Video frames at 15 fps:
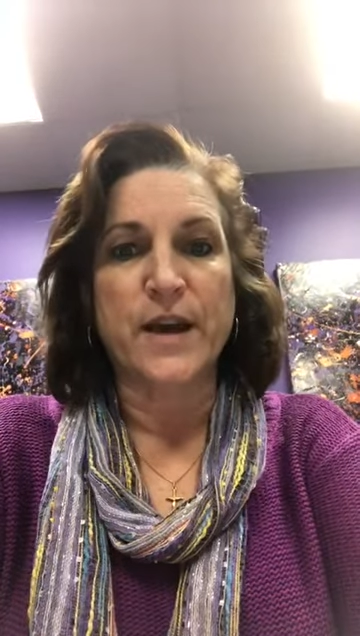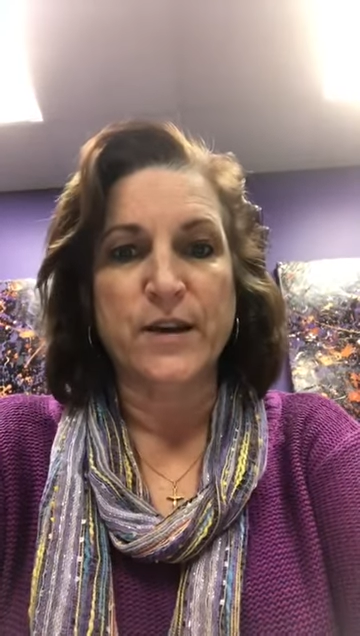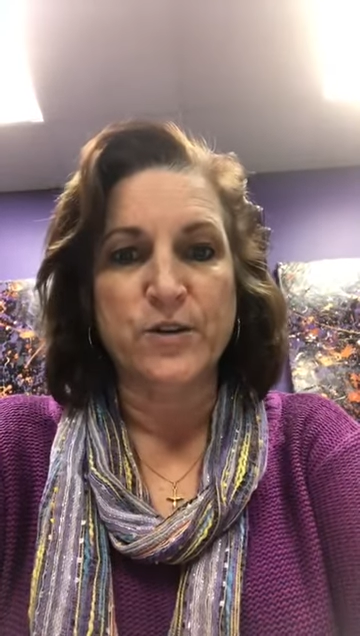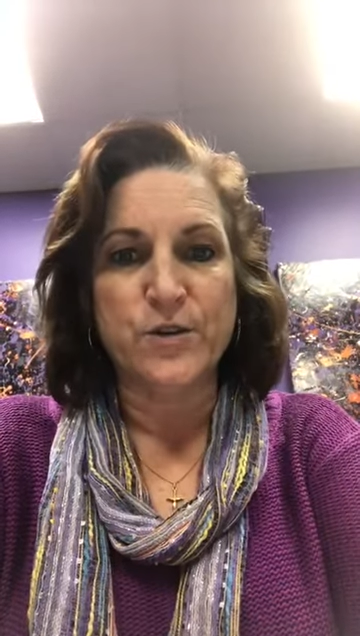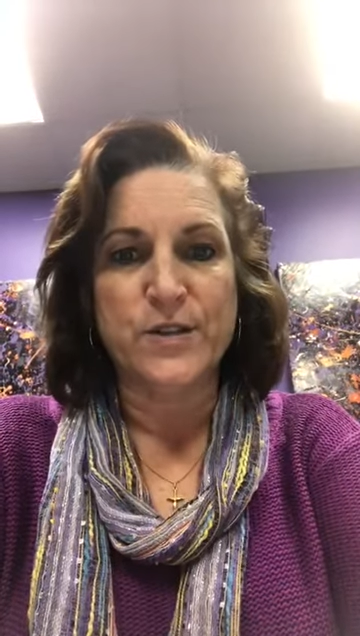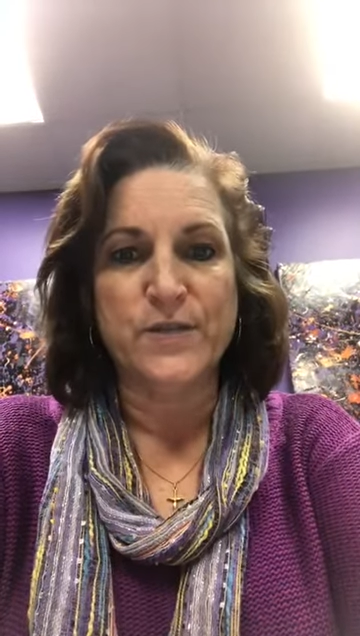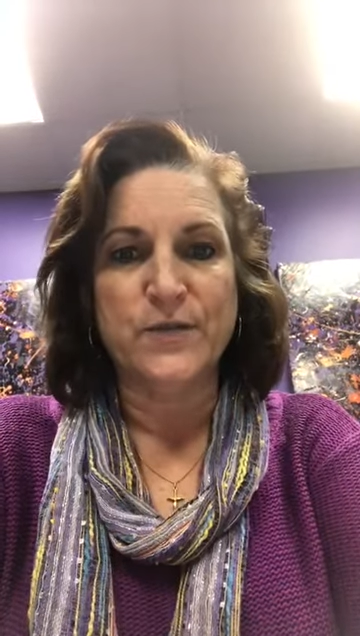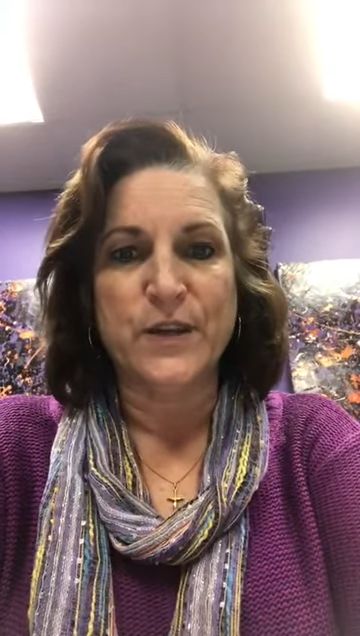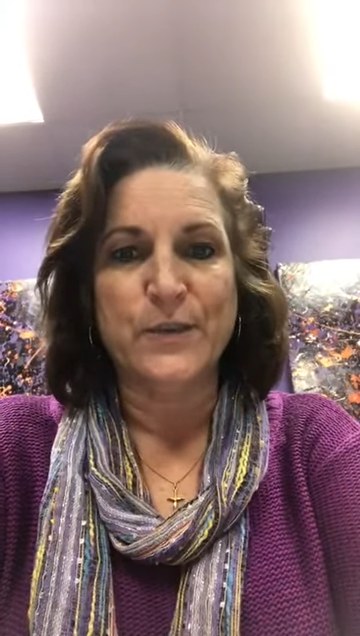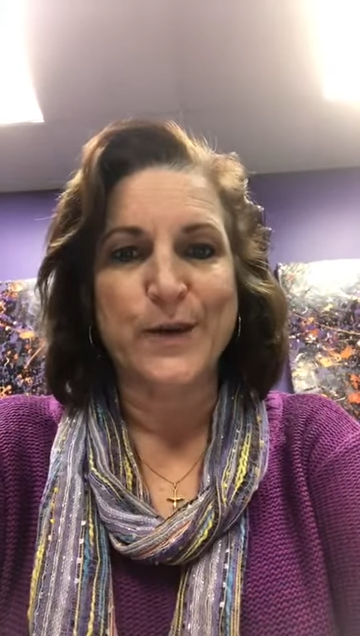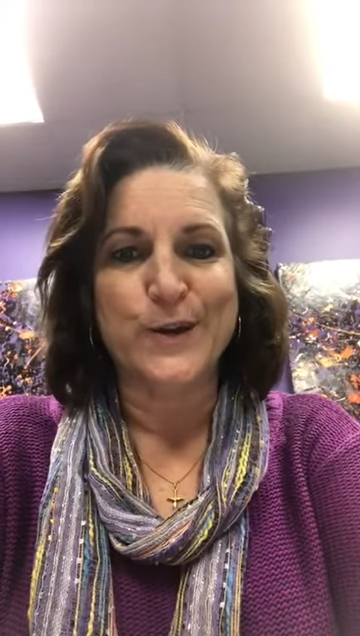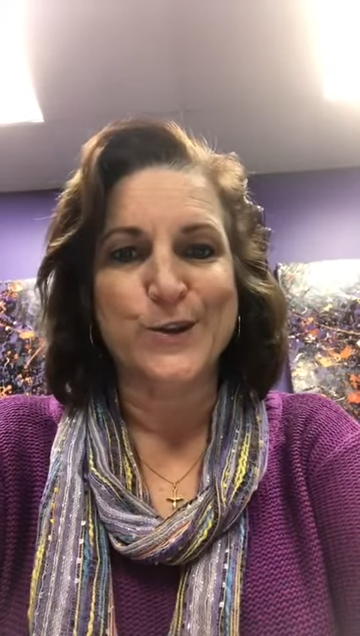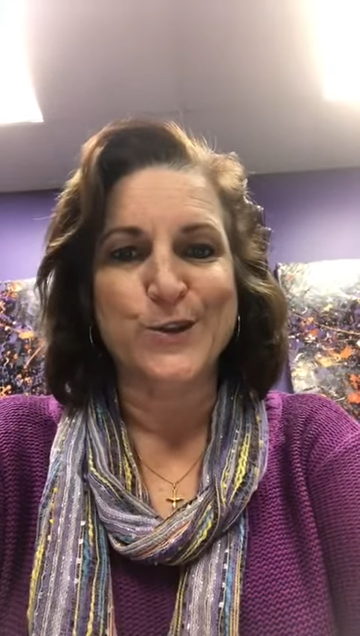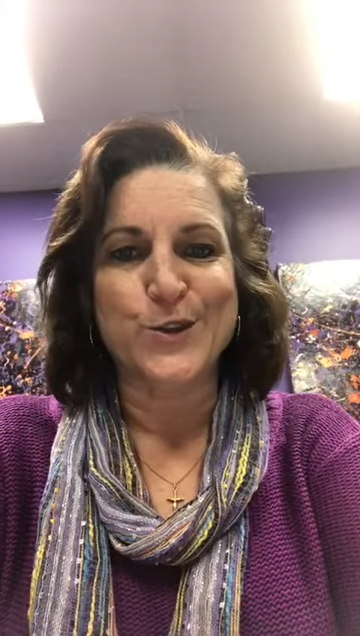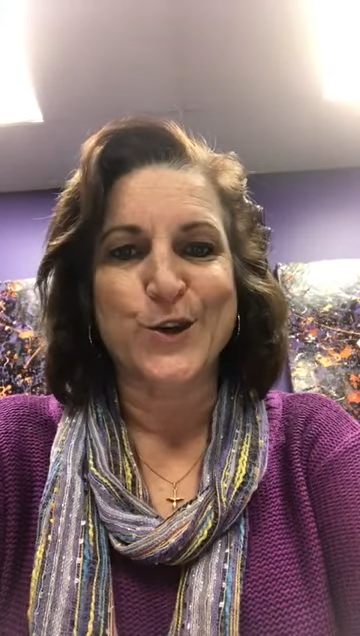hundreds of
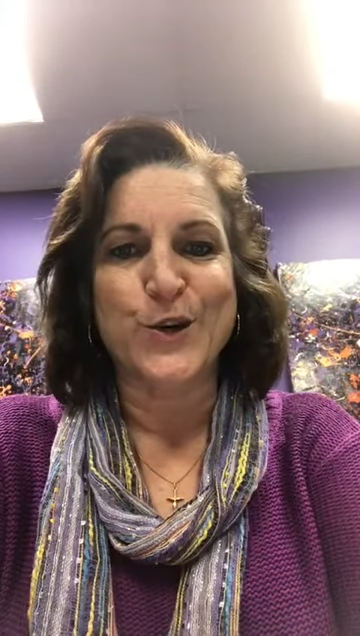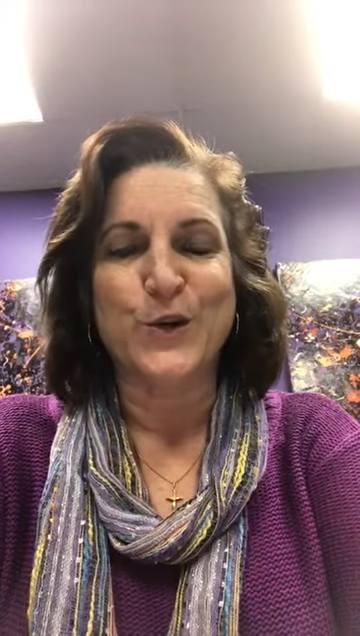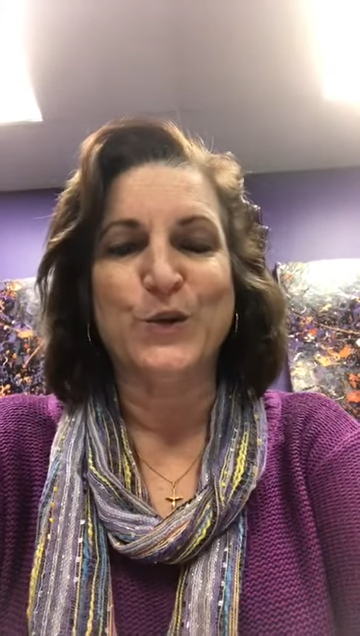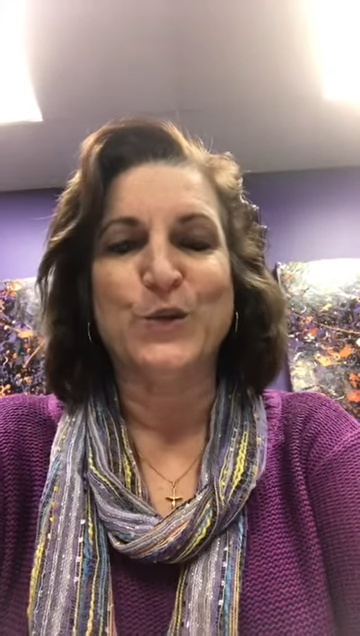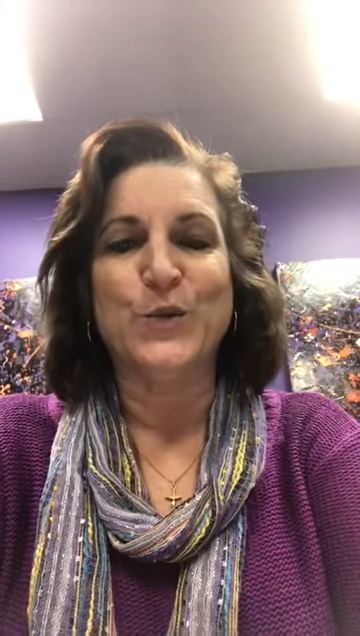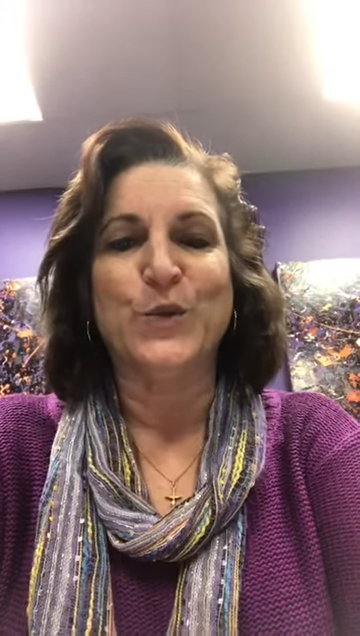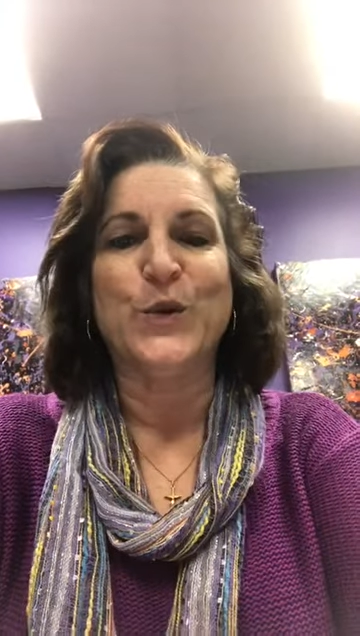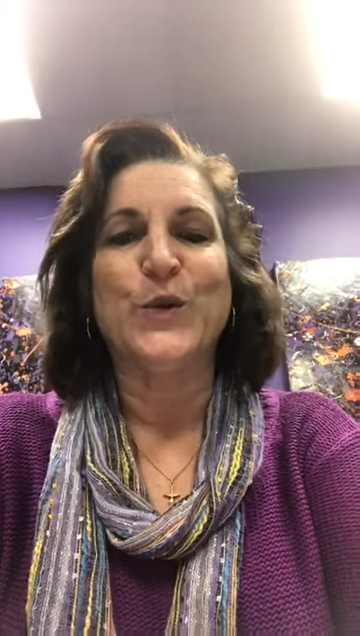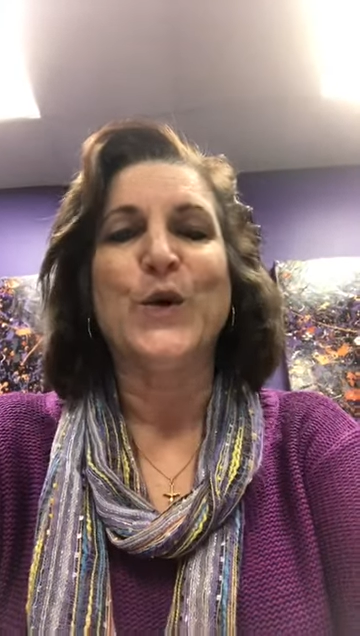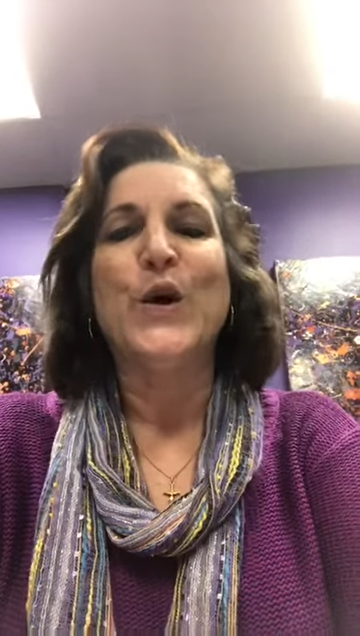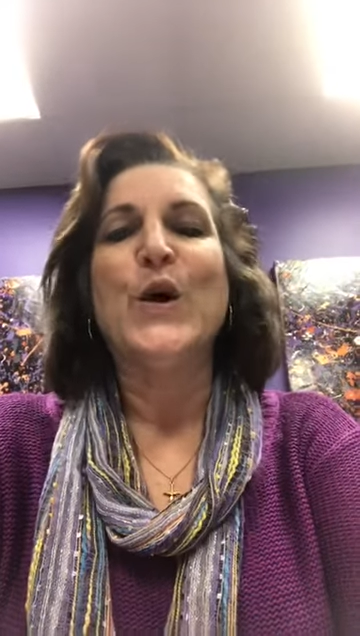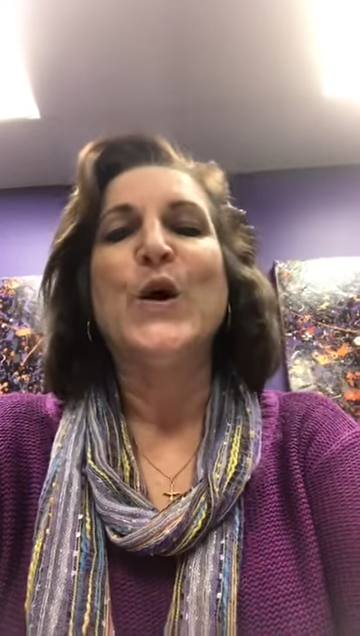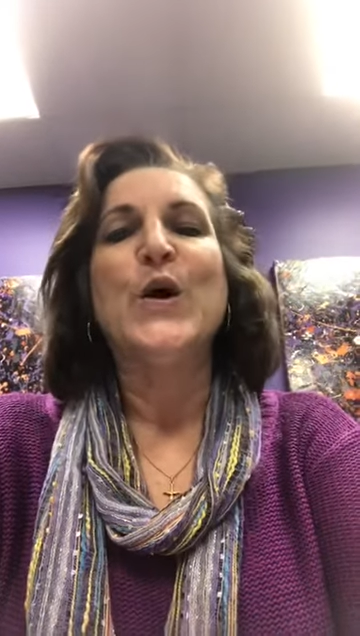emails to go through.